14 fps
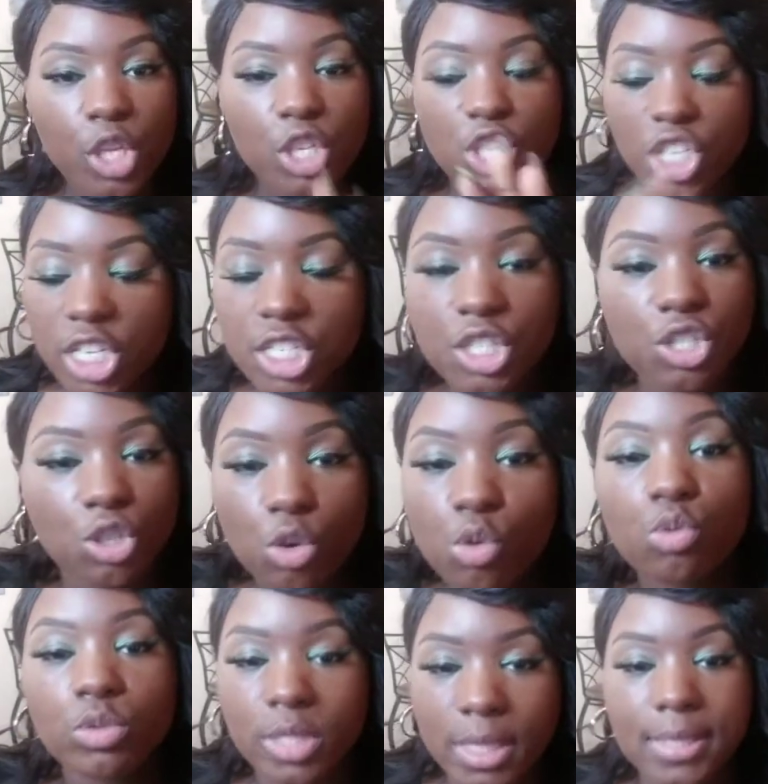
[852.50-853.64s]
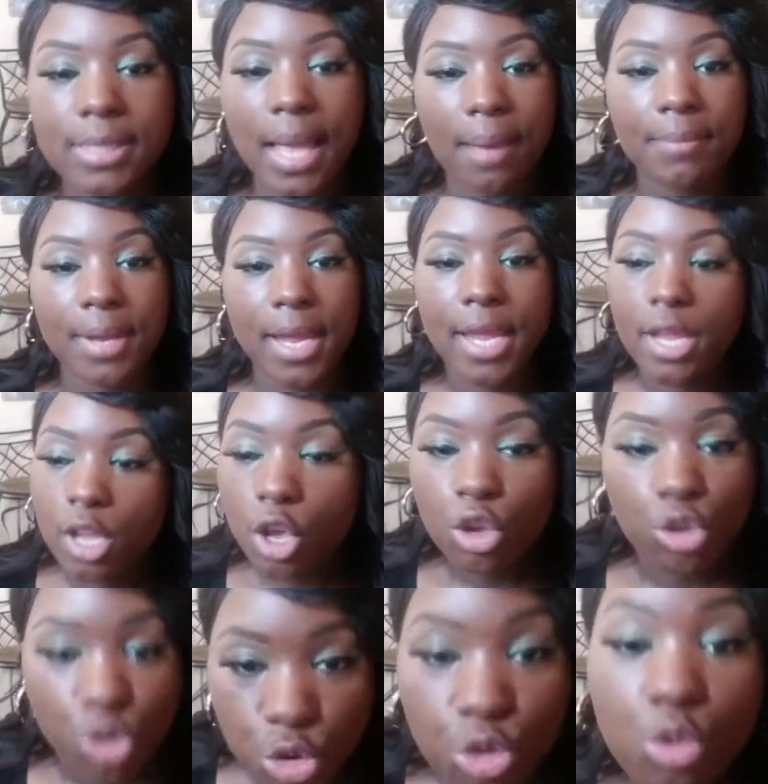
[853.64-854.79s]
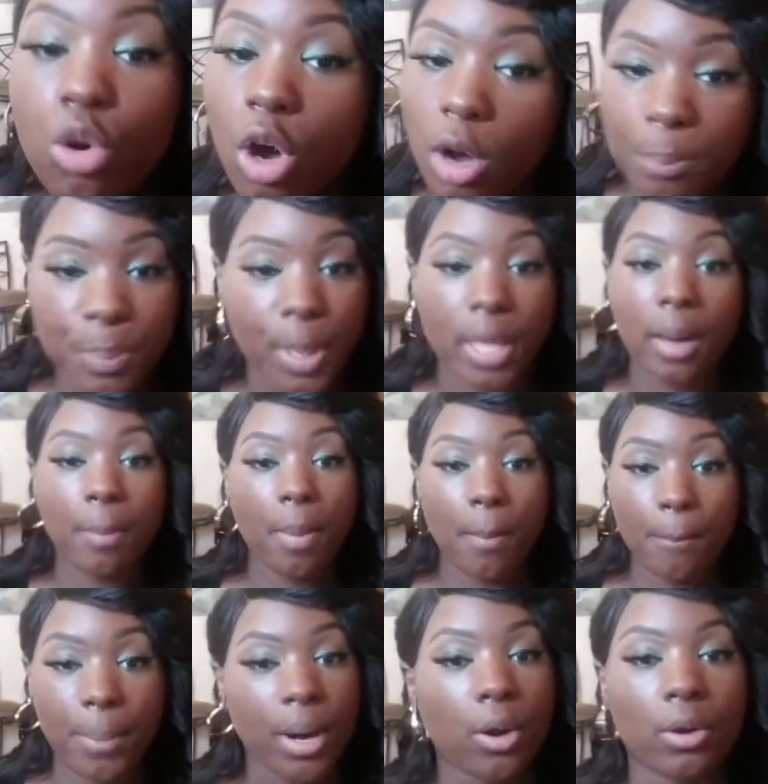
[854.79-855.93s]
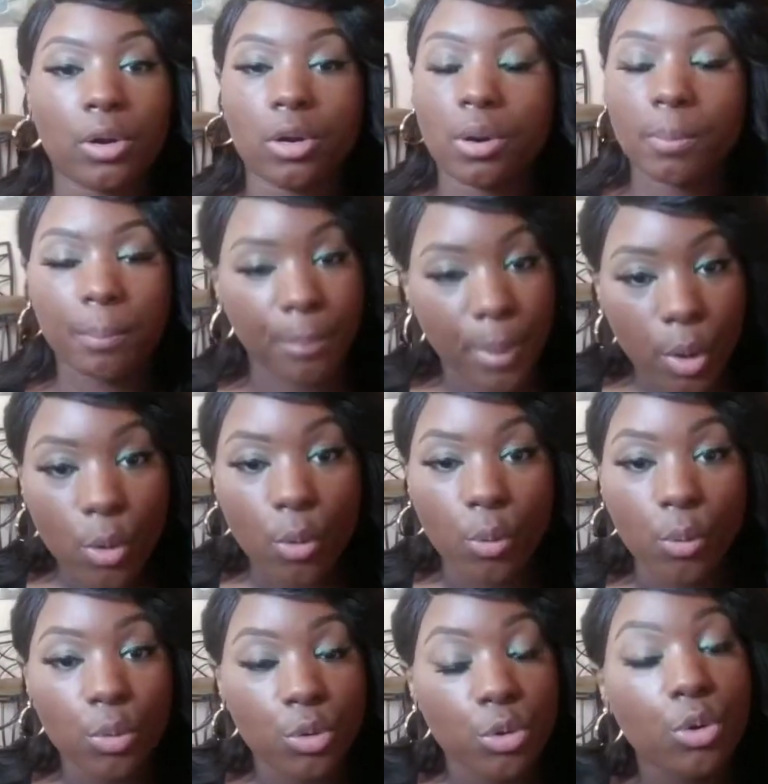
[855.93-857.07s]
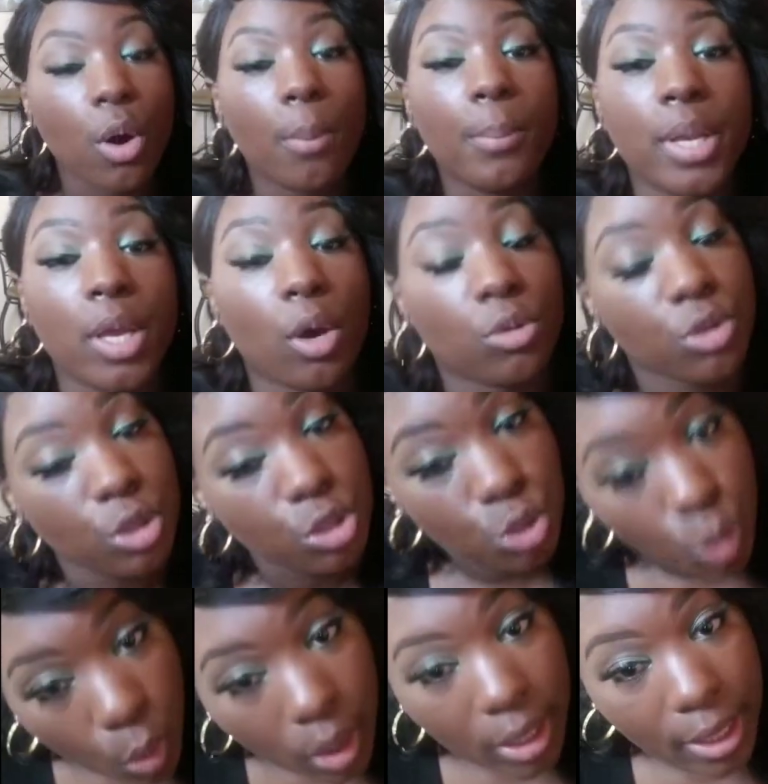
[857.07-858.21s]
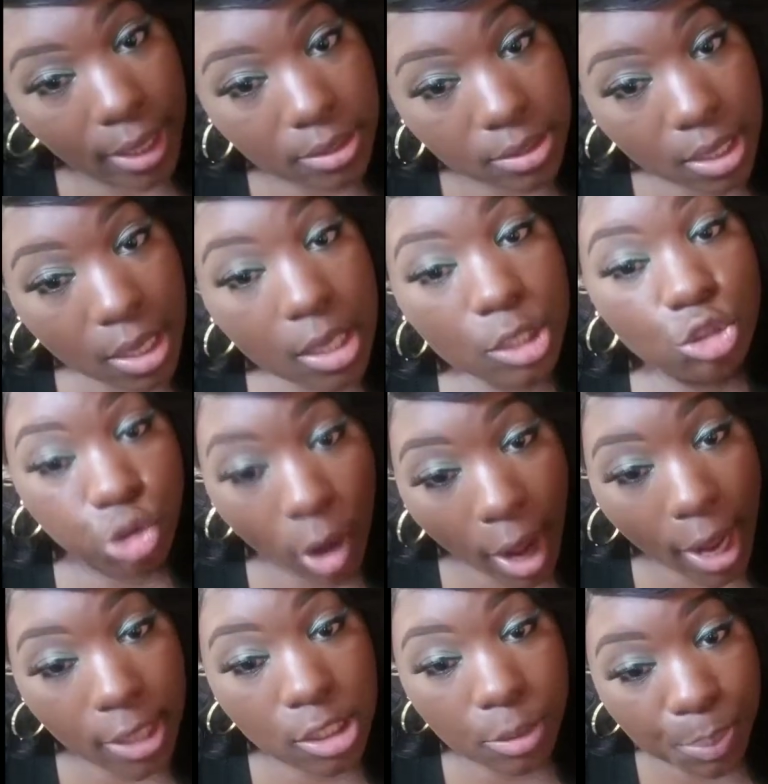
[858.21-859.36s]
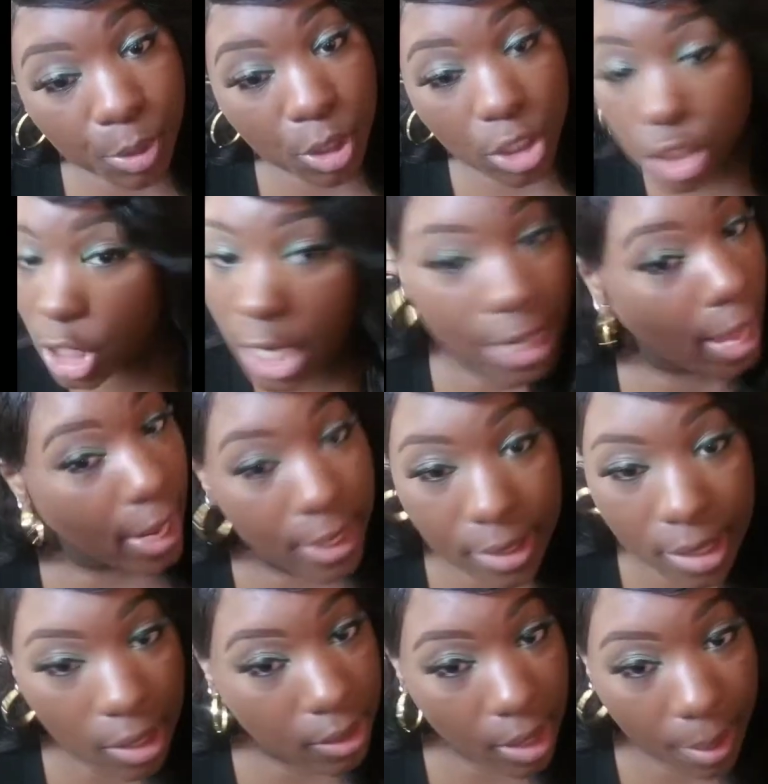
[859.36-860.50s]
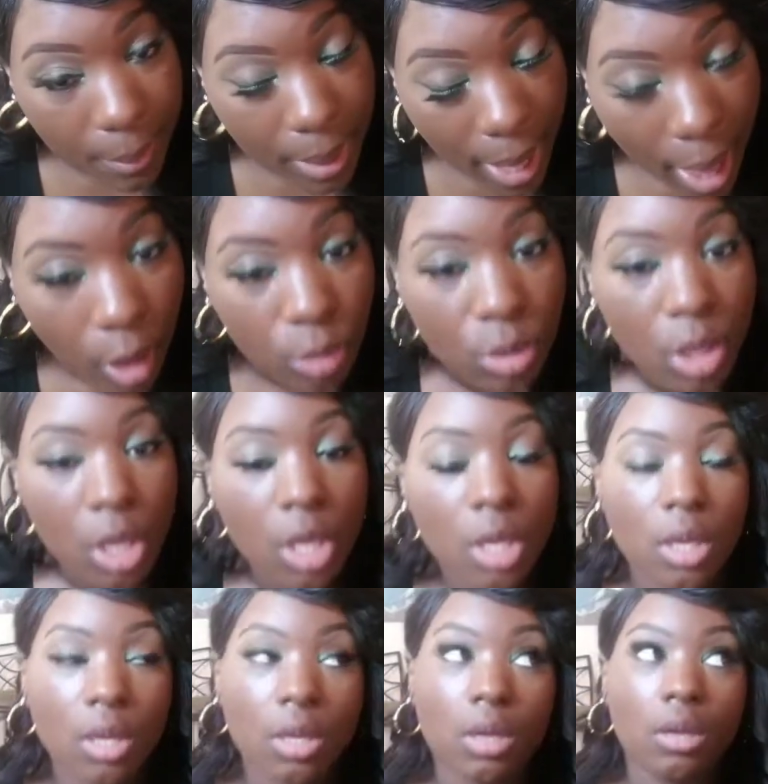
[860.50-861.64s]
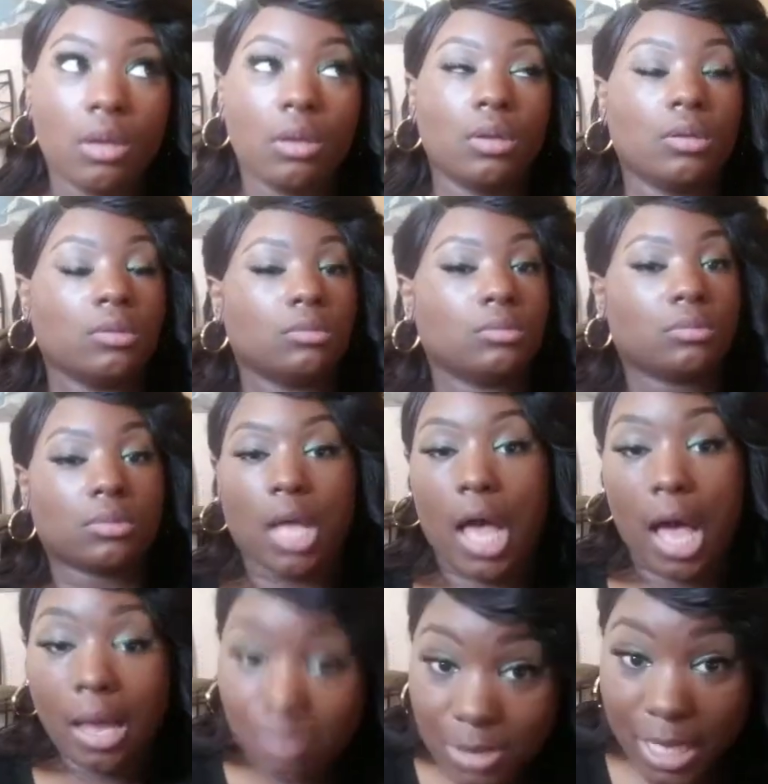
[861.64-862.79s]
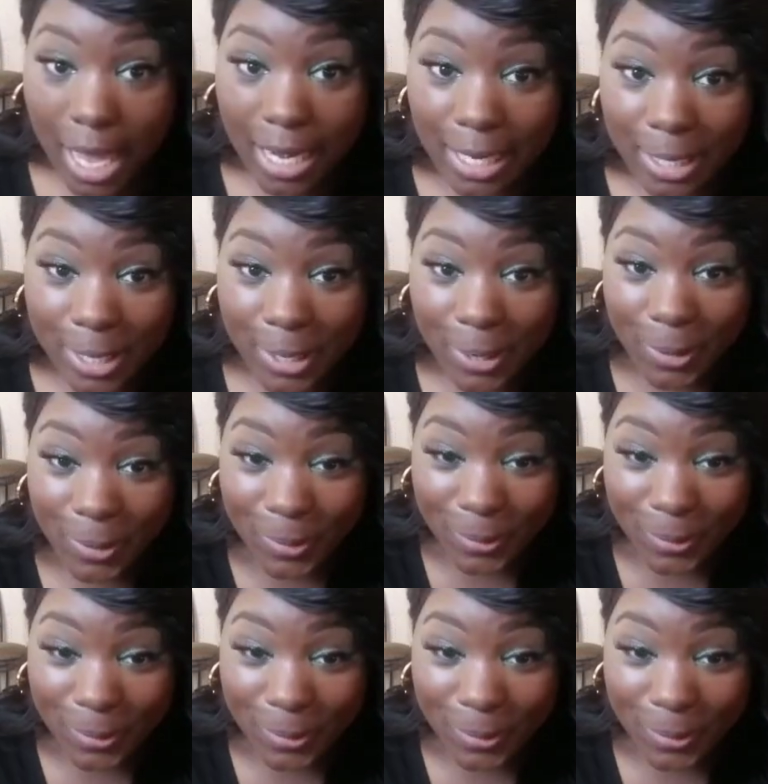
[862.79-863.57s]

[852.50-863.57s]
just soon as it's time to eat, you gonna pick up a burger. Boo. You gonna be on the toilet trying to push and ain't nothing coming out. I'm telling you.